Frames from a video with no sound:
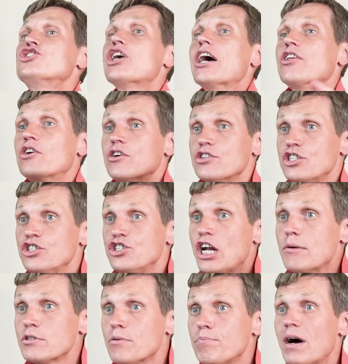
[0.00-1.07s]
general,
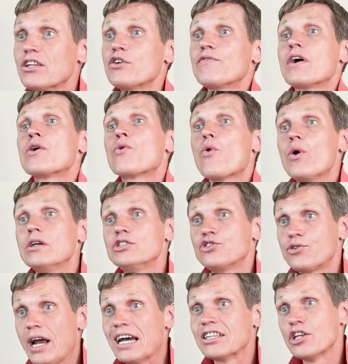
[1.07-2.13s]
CGMs are part of a growing
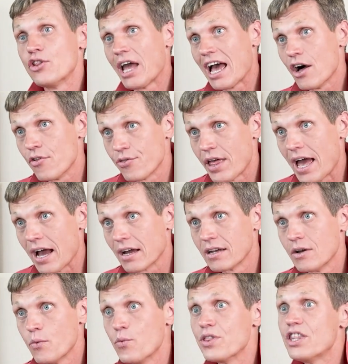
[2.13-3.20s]
trend in health tech,
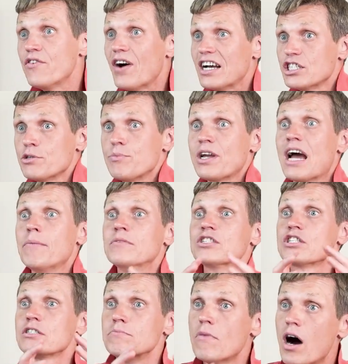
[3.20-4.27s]
with devices becoming
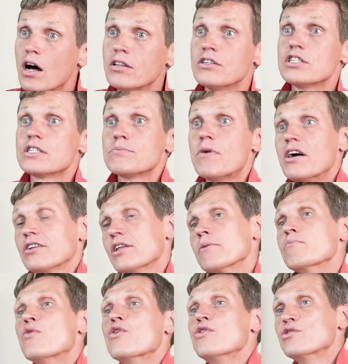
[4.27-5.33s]
smaller, smarter, and
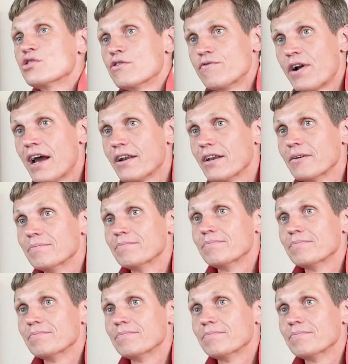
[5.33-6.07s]
more user-friendly.